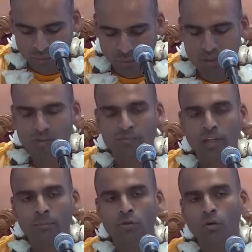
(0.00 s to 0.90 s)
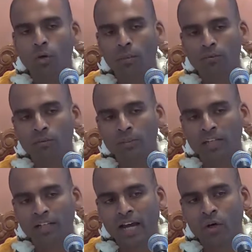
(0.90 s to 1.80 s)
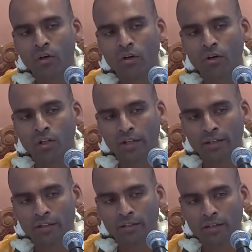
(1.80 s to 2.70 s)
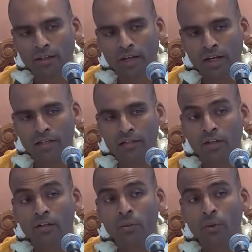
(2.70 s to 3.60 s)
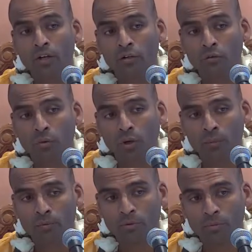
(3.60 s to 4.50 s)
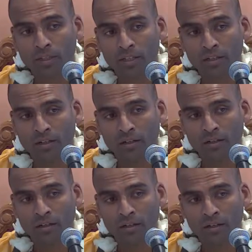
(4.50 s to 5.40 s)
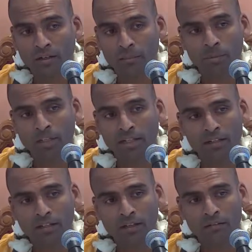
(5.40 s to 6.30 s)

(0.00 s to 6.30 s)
One of them grew up to be an alcoholic, and another one grew up to be a complete